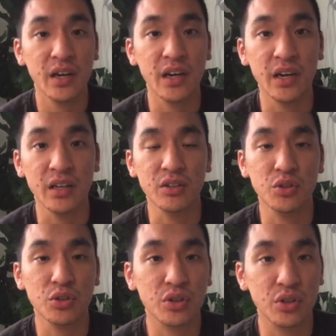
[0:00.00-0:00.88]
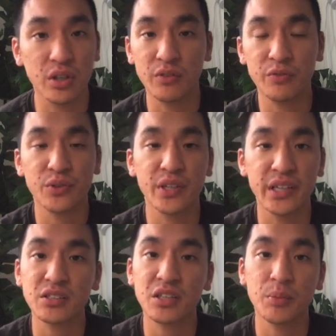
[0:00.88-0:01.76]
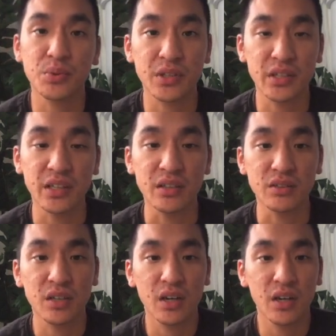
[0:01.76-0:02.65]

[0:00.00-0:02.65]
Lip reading: and you're good for the next couple of days.